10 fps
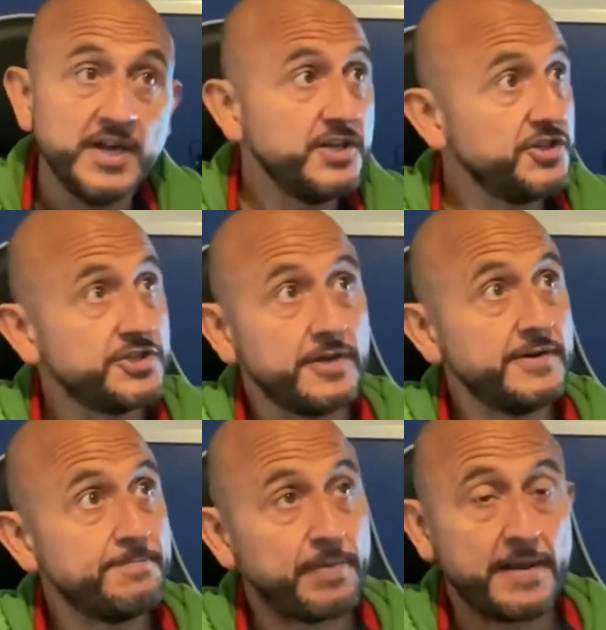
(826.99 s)
You don't
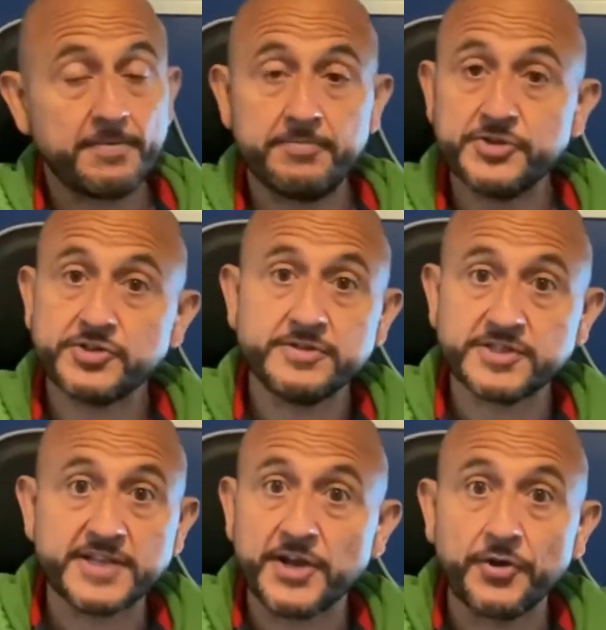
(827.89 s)
need planning permission to
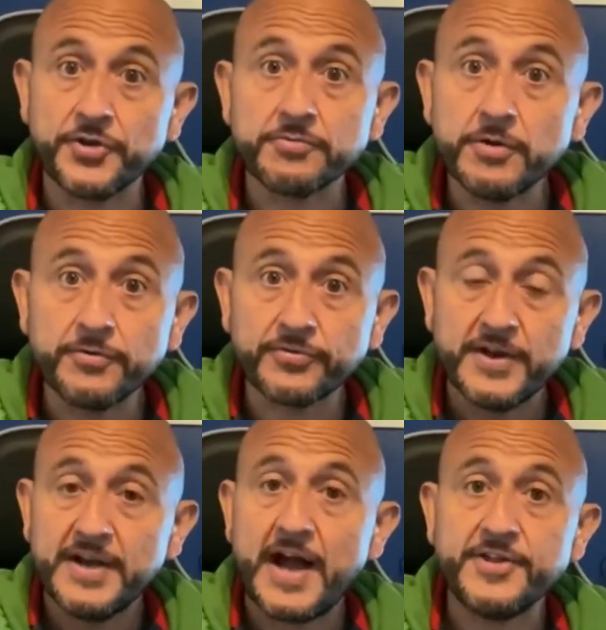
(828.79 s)
stick it on your
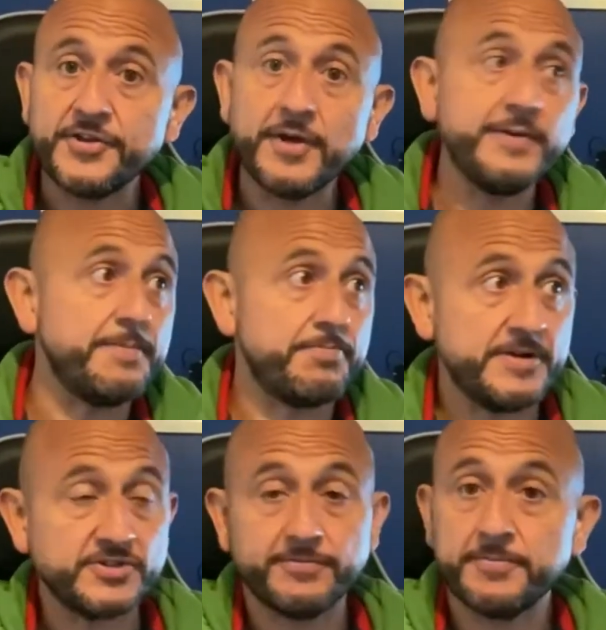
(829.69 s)
roof, and you don't need
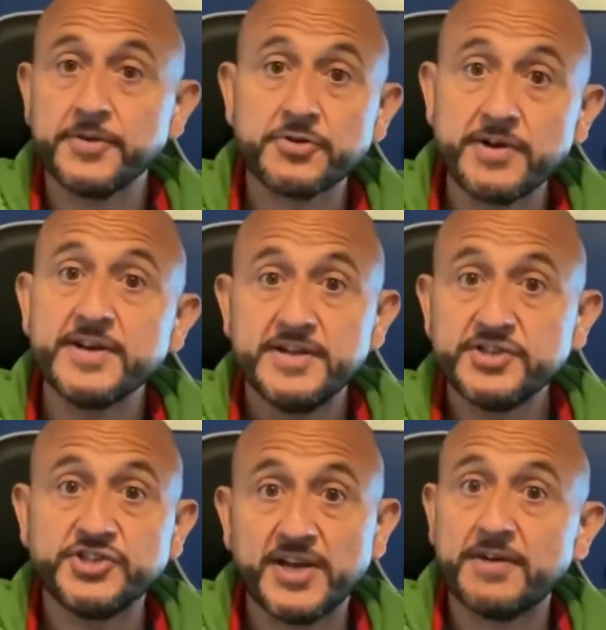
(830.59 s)
permission from the grid to
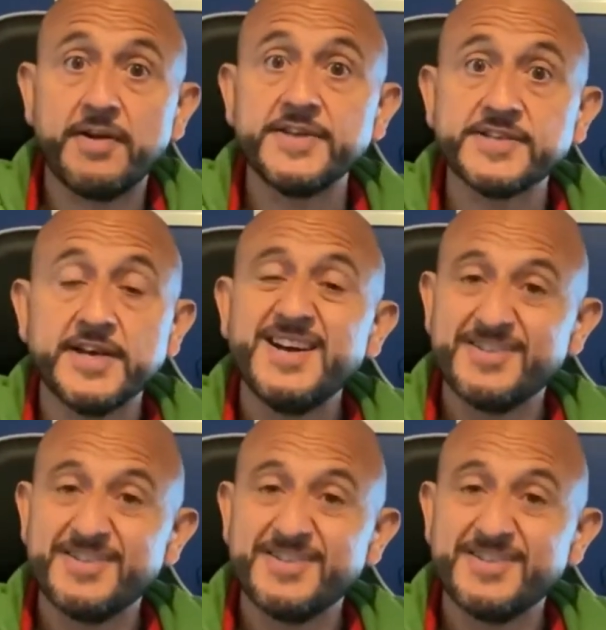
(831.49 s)
generate it.